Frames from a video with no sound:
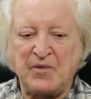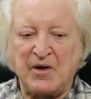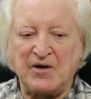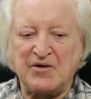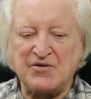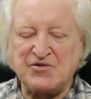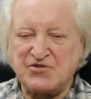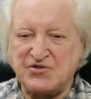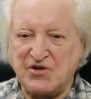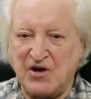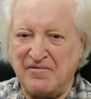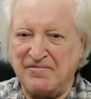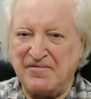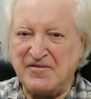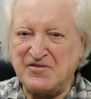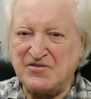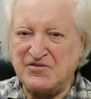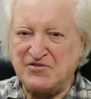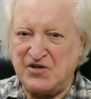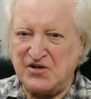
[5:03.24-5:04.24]

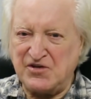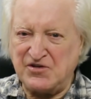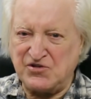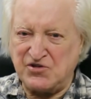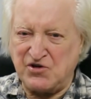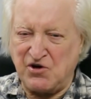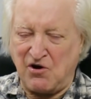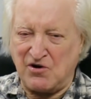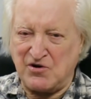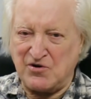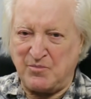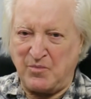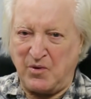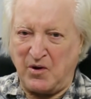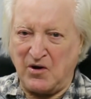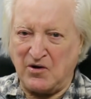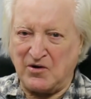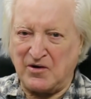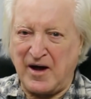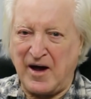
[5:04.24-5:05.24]
surface discharge
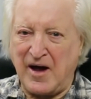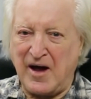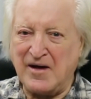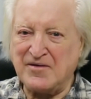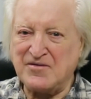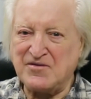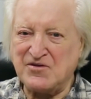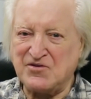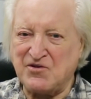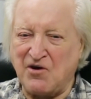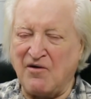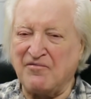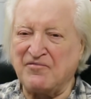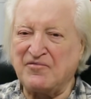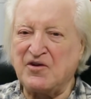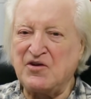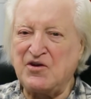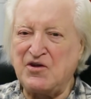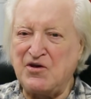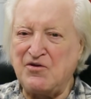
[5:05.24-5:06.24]
plug, as is
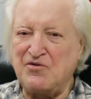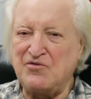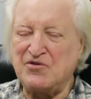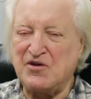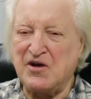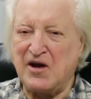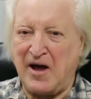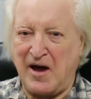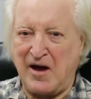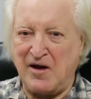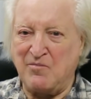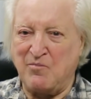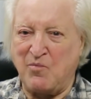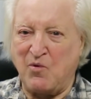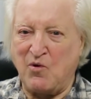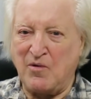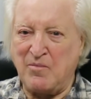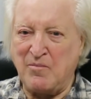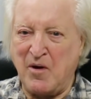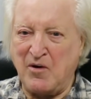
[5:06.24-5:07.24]
often used in
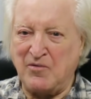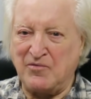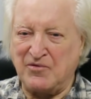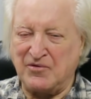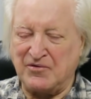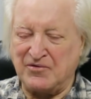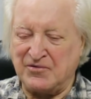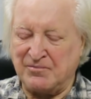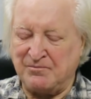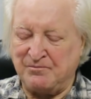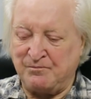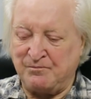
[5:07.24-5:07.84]
outboard motors.